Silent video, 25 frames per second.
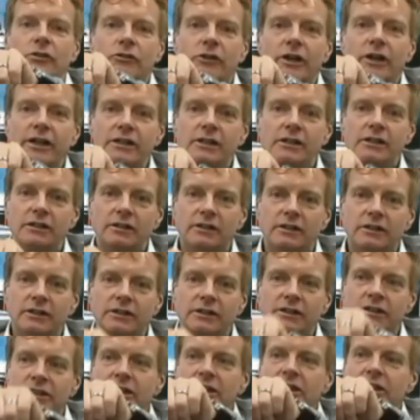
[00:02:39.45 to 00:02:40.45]
radii
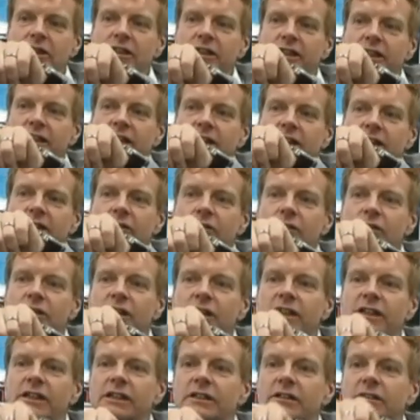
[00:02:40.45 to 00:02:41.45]
here and
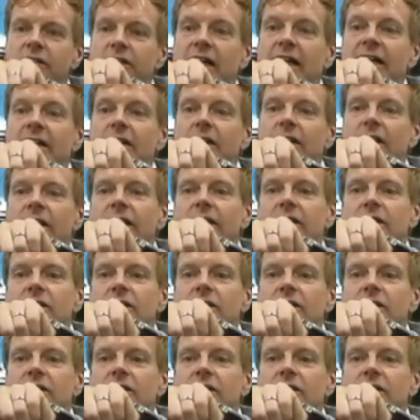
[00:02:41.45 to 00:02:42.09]
here and there.